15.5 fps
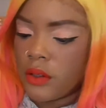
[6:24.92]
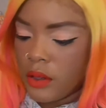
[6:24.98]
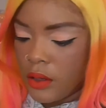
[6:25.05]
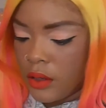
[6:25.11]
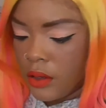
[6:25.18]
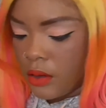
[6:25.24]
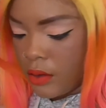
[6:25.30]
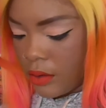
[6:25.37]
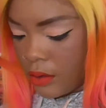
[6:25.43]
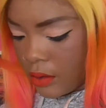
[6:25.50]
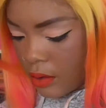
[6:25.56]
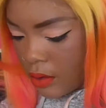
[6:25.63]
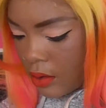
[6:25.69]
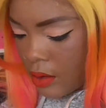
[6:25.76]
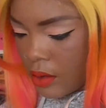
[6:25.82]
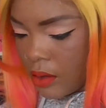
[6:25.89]

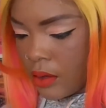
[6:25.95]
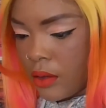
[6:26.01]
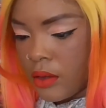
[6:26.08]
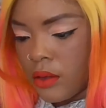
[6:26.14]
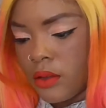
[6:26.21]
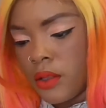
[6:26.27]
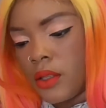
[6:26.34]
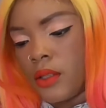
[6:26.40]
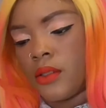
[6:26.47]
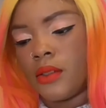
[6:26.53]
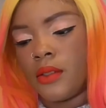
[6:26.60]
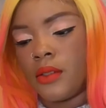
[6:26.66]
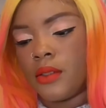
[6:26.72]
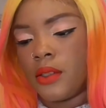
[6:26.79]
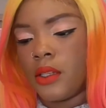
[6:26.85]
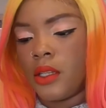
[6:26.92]
Okay, let's
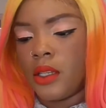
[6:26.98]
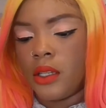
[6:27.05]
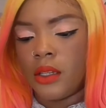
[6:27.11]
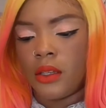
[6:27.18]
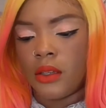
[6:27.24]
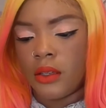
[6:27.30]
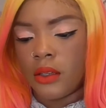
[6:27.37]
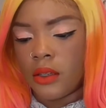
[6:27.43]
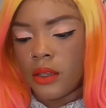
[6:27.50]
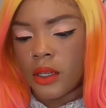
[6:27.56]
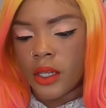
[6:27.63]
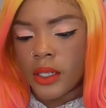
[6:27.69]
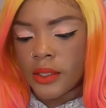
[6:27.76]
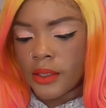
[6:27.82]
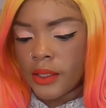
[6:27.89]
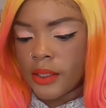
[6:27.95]
see. And I
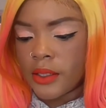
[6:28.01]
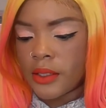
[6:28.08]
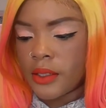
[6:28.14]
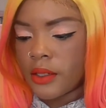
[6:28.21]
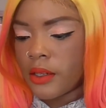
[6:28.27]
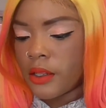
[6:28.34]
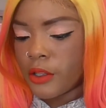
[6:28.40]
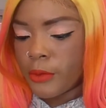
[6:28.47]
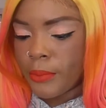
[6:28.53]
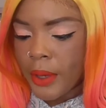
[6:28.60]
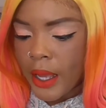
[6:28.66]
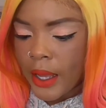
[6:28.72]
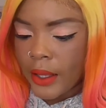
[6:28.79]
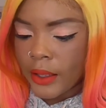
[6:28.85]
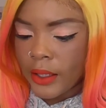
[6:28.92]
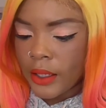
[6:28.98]
guess this is another
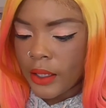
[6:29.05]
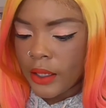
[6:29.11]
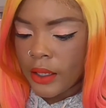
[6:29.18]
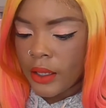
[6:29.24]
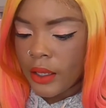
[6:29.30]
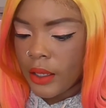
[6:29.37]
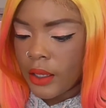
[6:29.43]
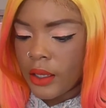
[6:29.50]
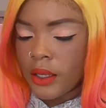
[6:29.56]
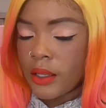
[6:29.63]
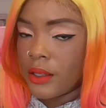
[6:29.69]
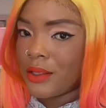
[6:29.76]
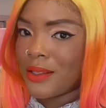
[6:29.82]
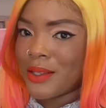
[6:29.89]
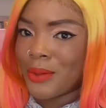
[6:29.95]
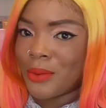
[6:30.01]
palette.
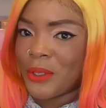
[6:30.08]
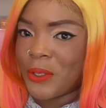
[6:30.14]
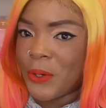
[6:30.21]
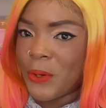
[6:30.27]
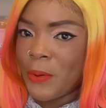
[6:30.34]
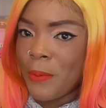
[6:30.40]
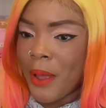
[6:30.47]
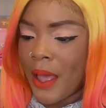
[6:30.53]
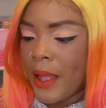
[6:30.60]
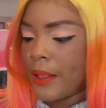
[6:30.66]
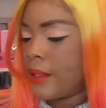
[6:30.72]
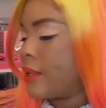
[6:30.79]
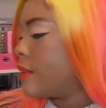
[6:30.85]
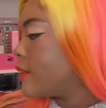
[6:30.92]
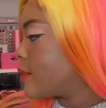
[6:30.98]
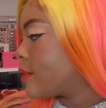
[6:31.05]
So 2
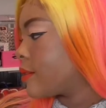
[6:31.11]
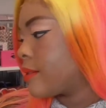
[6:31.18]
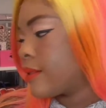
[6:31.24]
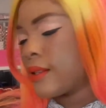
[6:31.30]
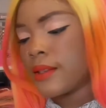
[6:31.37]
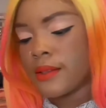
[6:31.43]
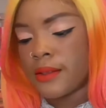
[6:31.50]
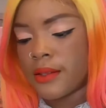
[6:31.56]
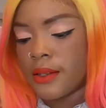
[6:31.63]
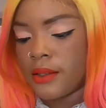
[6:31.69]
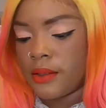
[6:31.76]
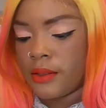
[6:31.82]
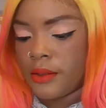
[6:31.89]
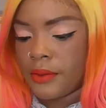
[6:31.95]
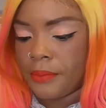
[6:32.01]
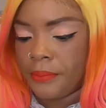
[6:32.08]
palettes. That's
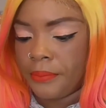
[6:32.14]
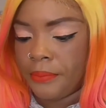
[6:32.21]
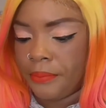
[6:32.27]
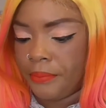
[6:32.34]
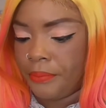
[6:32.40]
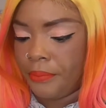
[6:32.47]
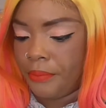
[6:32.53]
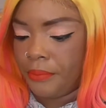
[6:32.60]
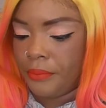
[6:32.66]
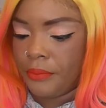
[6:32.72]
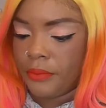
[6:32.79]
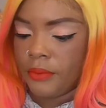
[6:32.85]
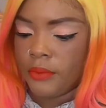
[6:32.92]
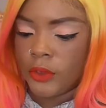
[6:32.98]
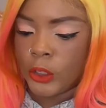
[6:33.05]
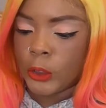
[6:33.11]
nice.
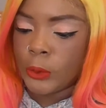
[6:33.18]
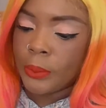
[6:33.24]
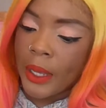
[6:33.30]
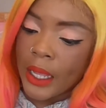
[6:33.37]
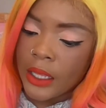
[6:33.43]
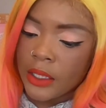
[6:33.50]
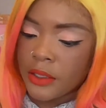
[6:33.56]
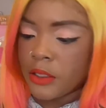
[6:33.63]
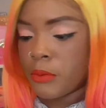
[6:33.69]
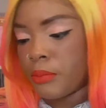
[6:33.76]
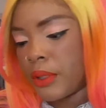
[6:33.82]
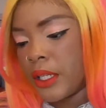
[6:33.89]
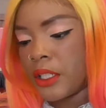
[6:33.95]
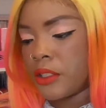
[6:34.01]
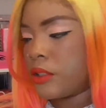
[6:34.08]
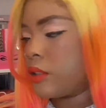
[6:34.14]
2 palettes and a
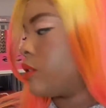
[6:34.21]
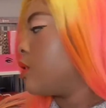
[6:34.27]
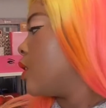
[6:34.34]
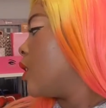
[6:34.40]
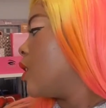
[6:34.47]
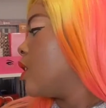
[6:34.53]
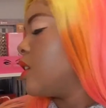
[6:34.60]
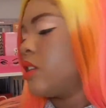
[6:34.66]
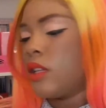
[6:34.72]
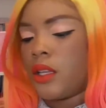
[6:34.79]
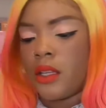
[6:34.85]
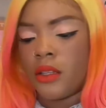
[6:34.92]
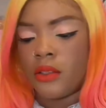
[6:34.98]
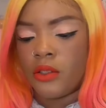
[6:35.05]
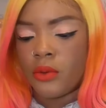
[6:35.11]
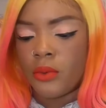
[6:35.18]
blush
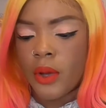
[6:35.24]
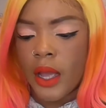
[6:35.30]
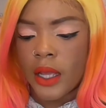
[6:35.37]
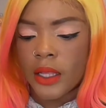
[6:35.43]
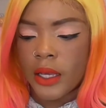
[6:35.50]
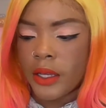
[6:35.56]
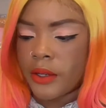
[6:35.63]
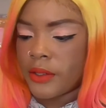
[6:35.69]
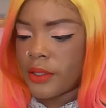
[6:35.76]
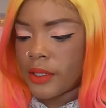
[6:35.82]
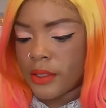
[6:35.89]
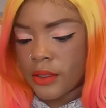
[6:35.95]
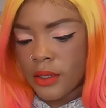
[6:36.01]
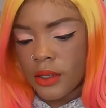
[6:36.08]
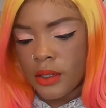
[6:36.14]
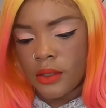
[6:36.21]
and 2 highlighters.
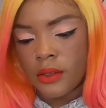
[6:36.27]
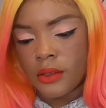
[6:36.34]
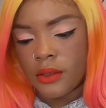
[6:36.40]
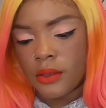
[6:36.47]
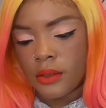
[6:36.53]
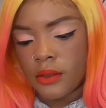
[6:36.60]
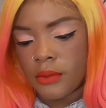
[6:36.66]
That's nice.